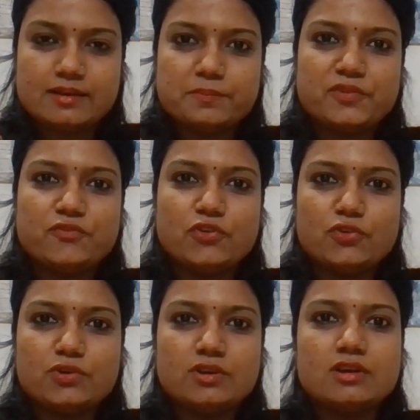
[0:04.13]

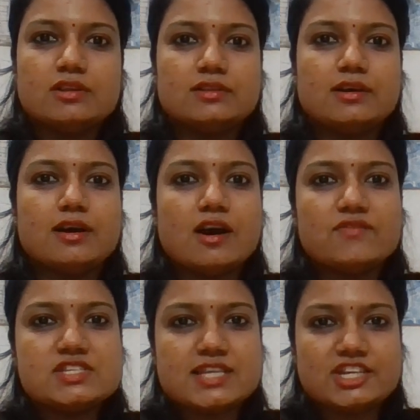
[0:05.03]
Before
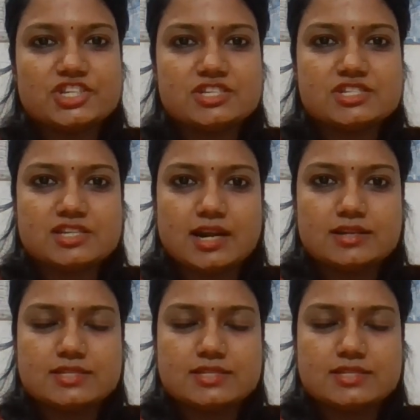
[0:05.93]
our session starts,